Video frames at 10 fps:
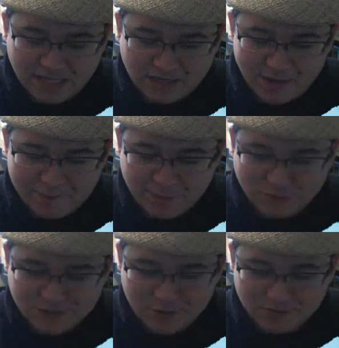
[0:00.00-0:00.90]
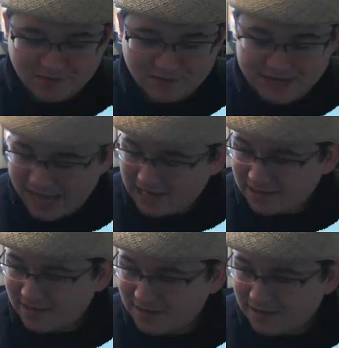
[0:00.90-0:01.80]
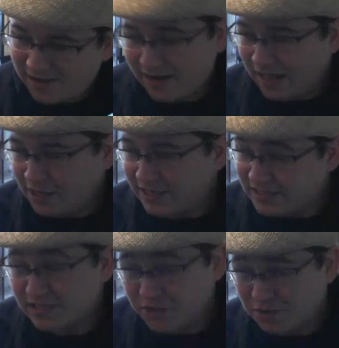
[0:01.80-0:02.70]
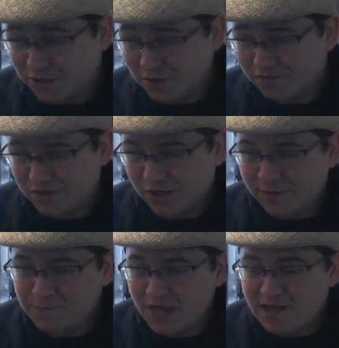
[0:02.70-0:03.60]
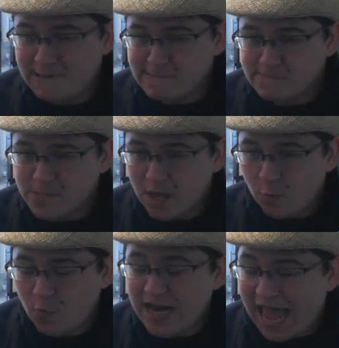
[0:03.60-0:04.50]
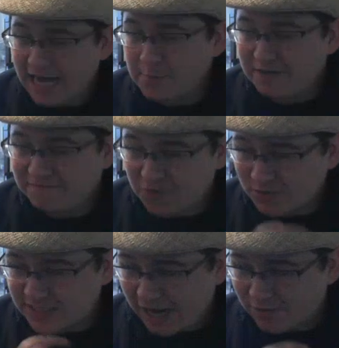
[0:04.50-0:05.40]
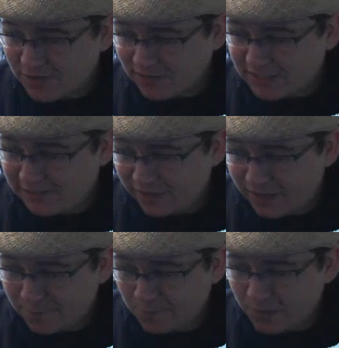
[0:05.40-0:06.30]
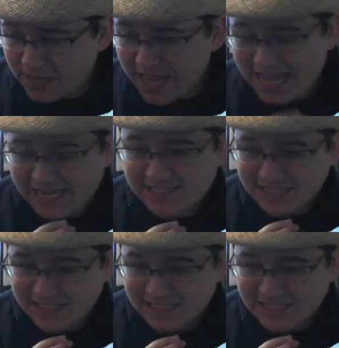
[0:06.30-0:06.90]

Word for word: like a lot of people don't get, and and this is new to you for sure. When anime first airs on TV, it's